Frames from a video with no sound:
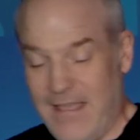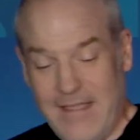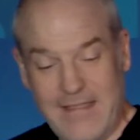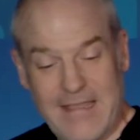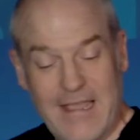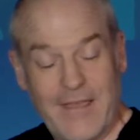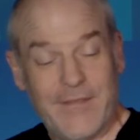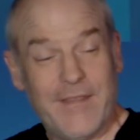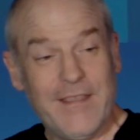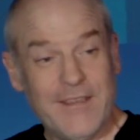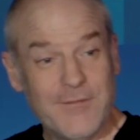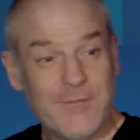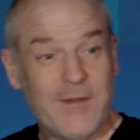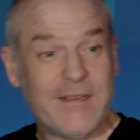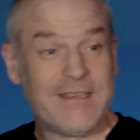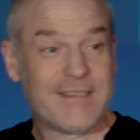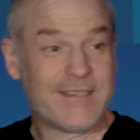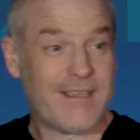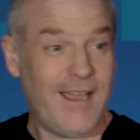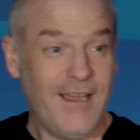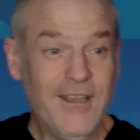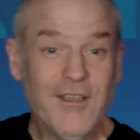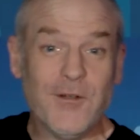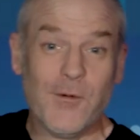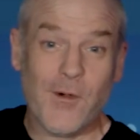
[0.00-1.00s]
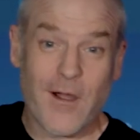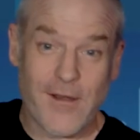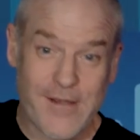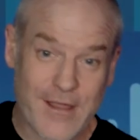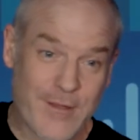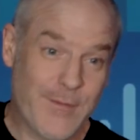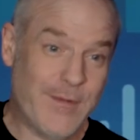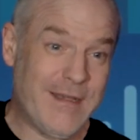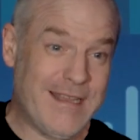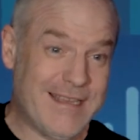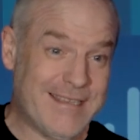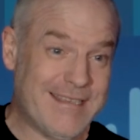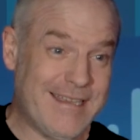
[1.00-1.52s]
Now, this one is kind of
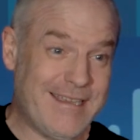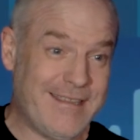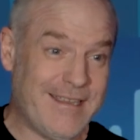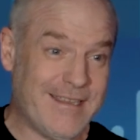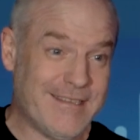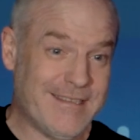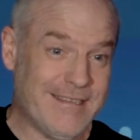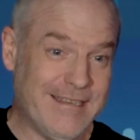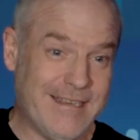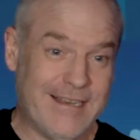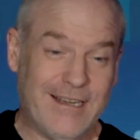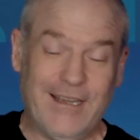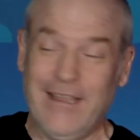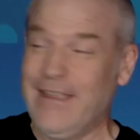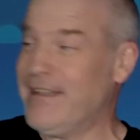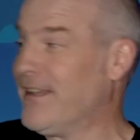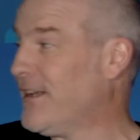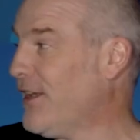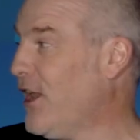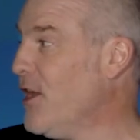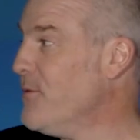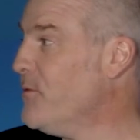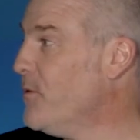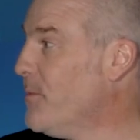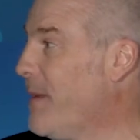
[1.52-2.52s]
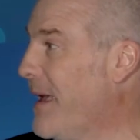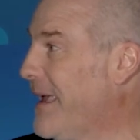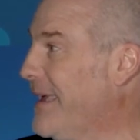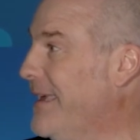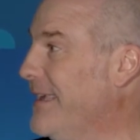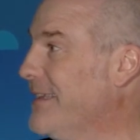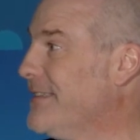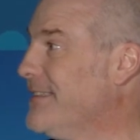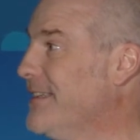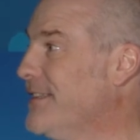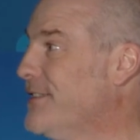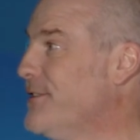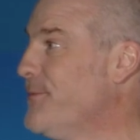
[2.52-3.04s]
worrying when you see this in a global
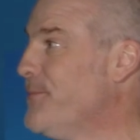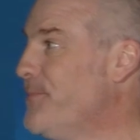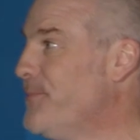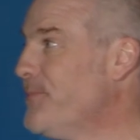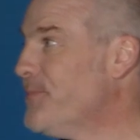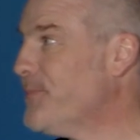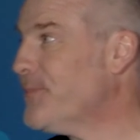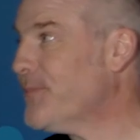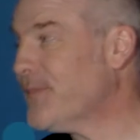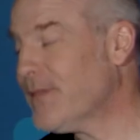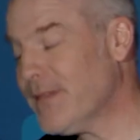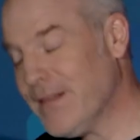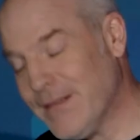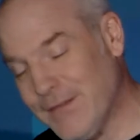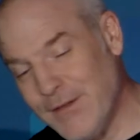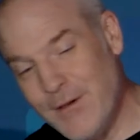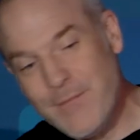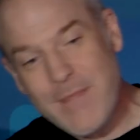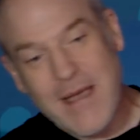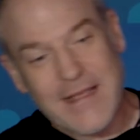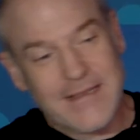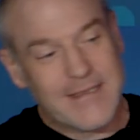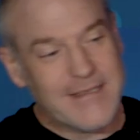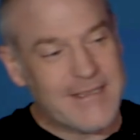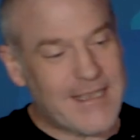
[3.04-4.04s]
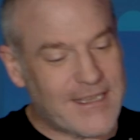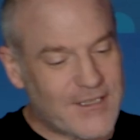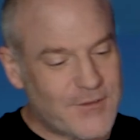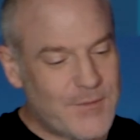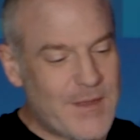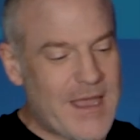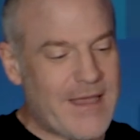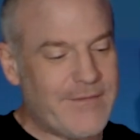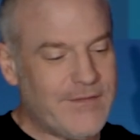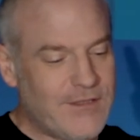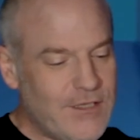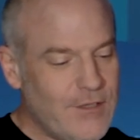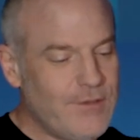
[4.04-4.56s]
banking system. So imagine this.
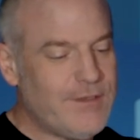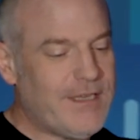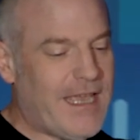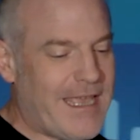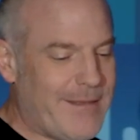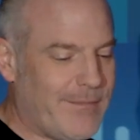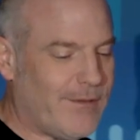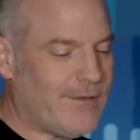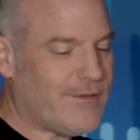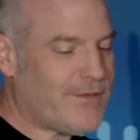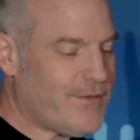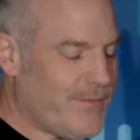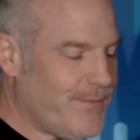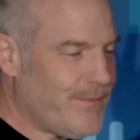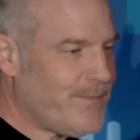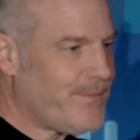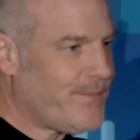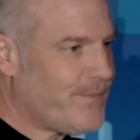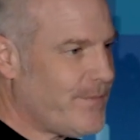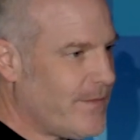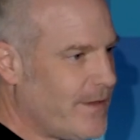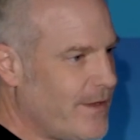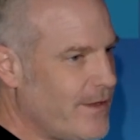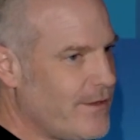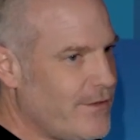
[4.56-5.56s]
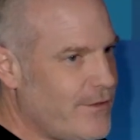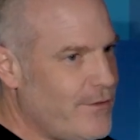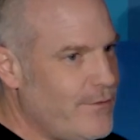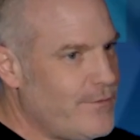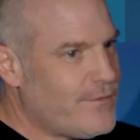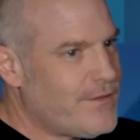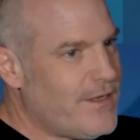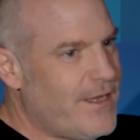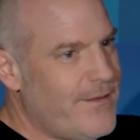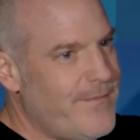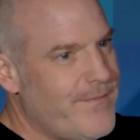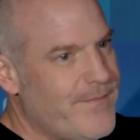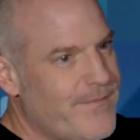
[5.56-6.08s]
We have two tables,
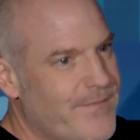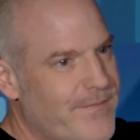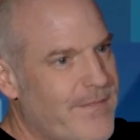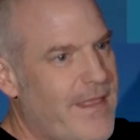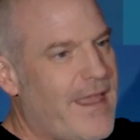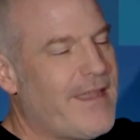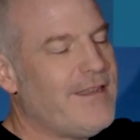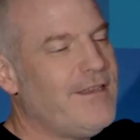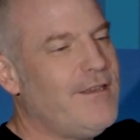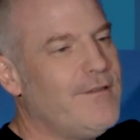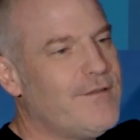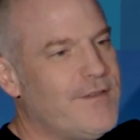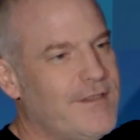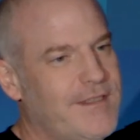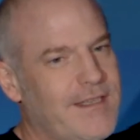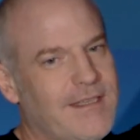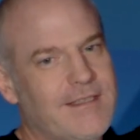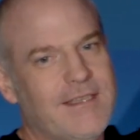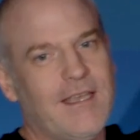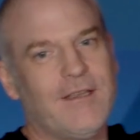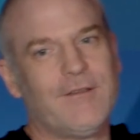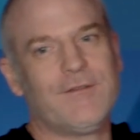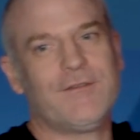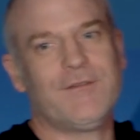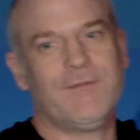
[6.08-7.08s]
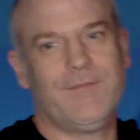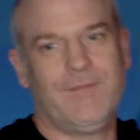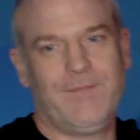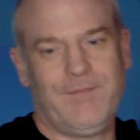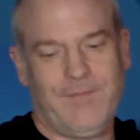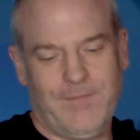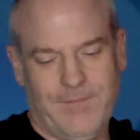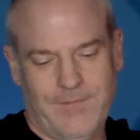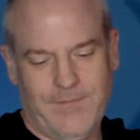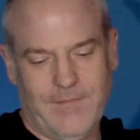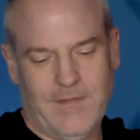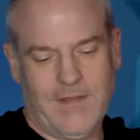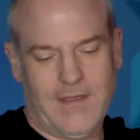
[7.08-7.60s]
user and user details.
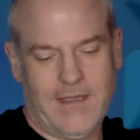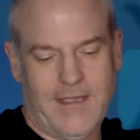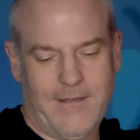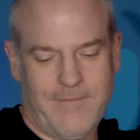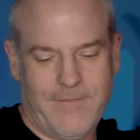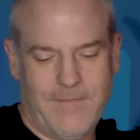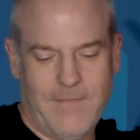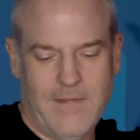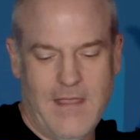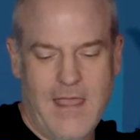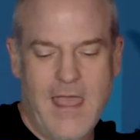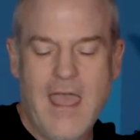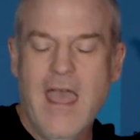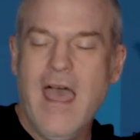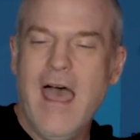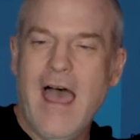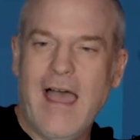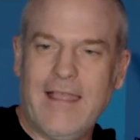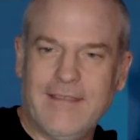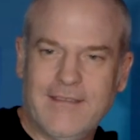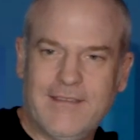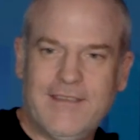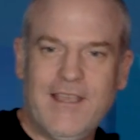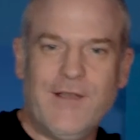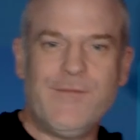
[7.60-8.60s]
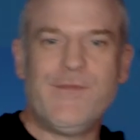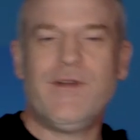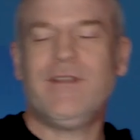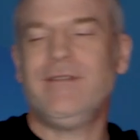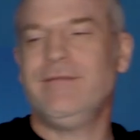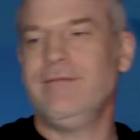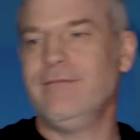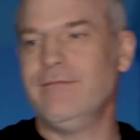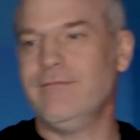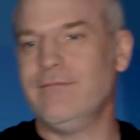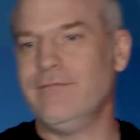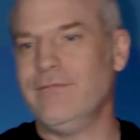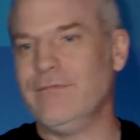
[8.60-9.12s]
Okay. And
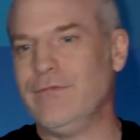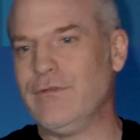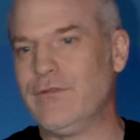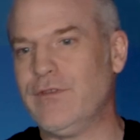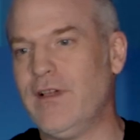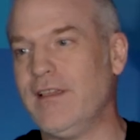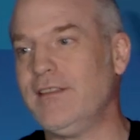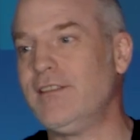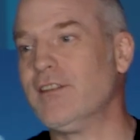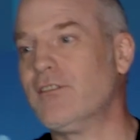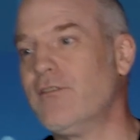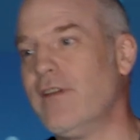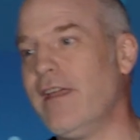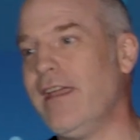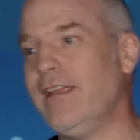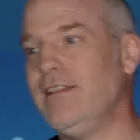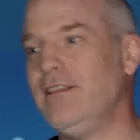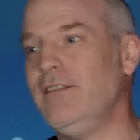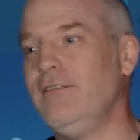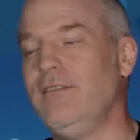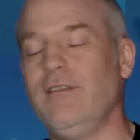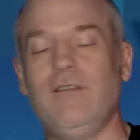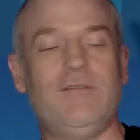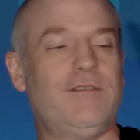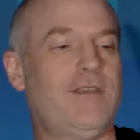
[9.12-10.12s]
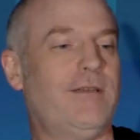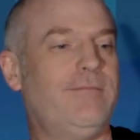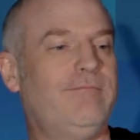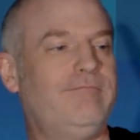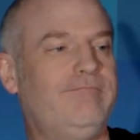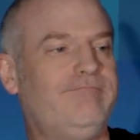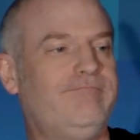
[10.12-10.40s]
someone tries to create a new user.